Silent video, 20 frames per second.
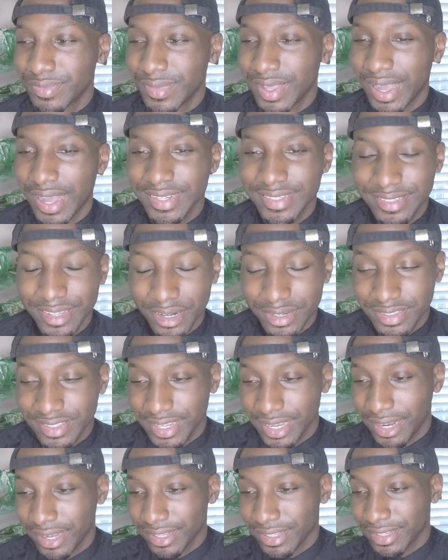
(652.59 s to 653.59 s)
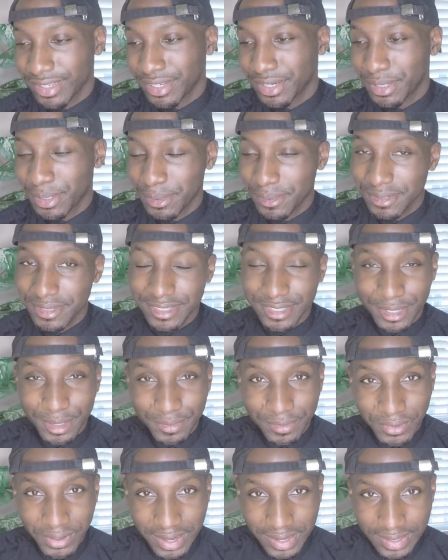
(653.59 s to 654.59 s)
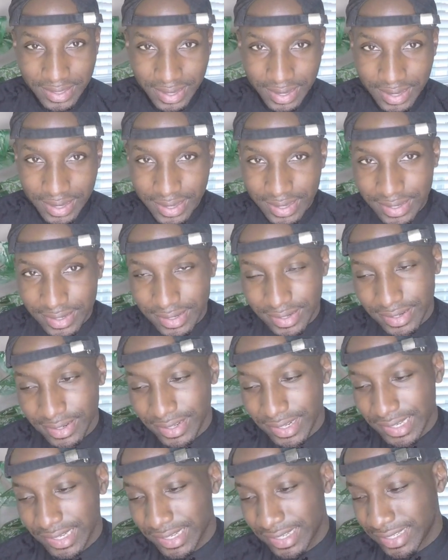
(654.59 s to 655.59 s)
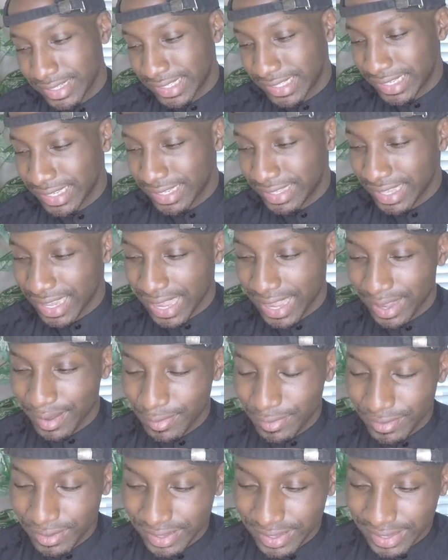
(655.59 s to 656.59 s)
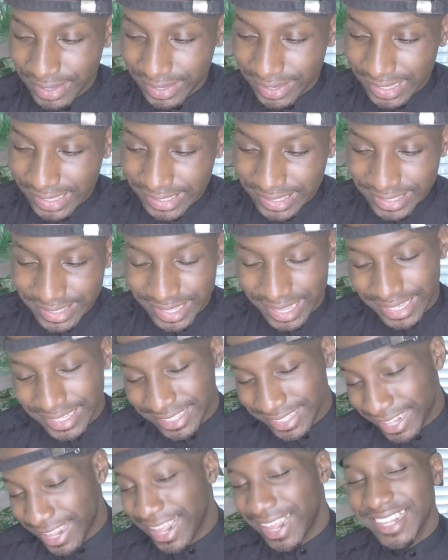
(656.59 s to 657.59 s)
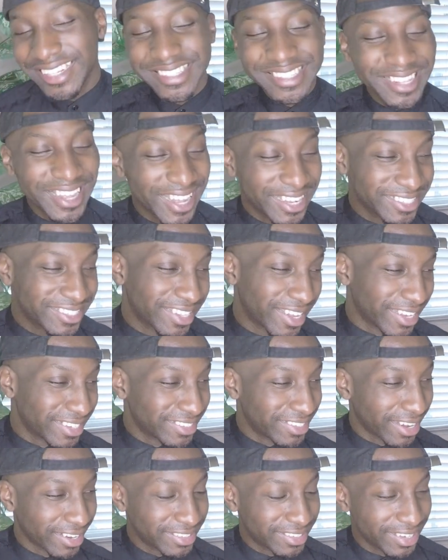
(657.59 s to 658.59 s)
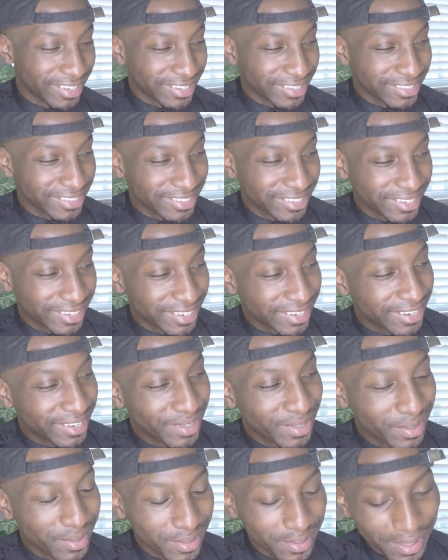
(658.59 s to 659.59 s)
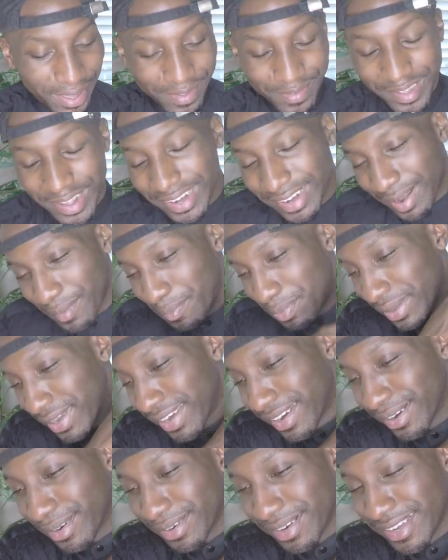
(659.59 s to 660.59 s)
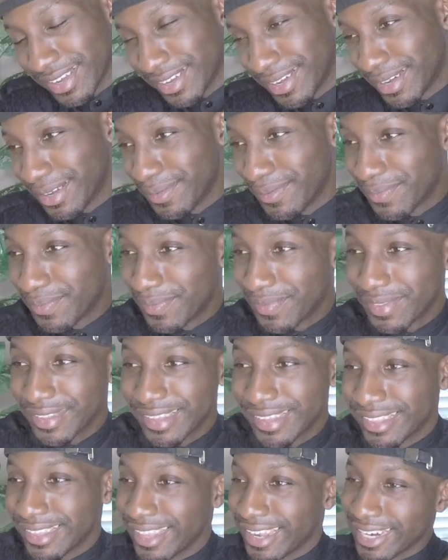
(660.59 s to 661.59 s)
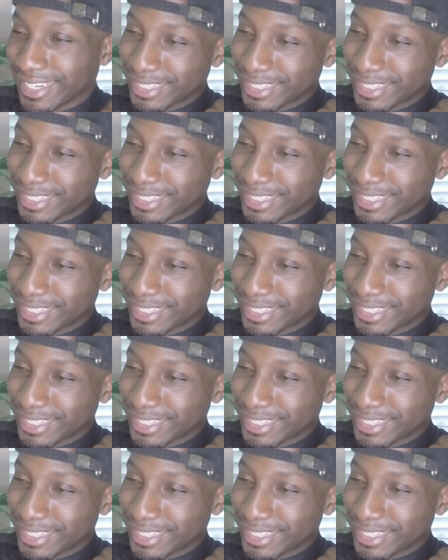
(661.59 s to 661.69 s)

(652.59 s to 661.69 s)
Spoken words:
I start tickling her and stuff like that, and she's laughing. And she's like, "Stop, stop, stop!" I start tickling her, and then I pick her up. Then I